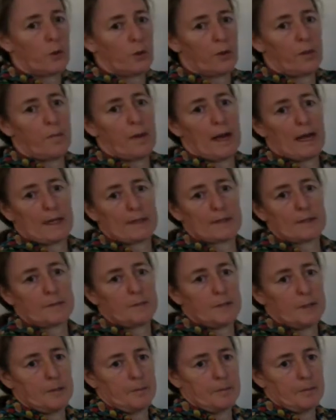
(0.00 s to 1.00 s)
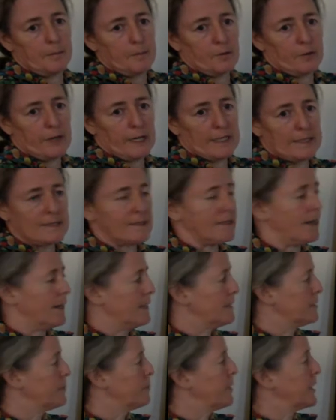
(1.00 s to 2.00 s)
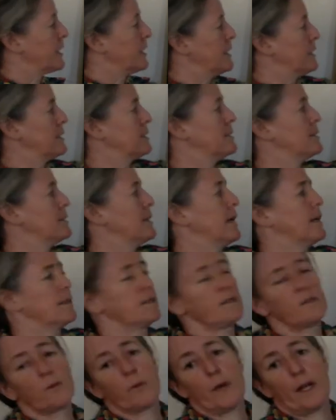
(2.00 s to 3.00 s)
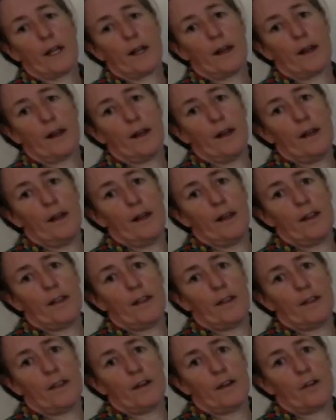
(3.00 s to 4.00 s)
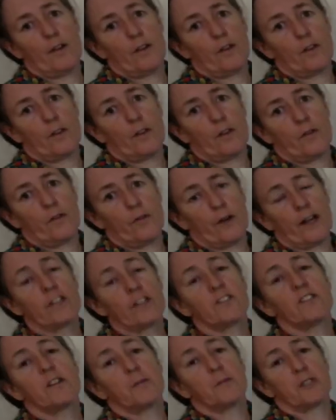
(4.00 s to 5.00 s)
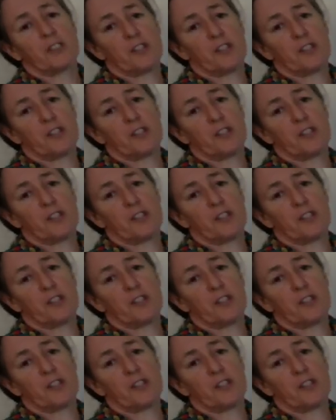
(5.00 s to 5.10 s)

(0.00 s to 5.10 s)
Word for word: the maximum grain size because that's when the, the Reynolds number is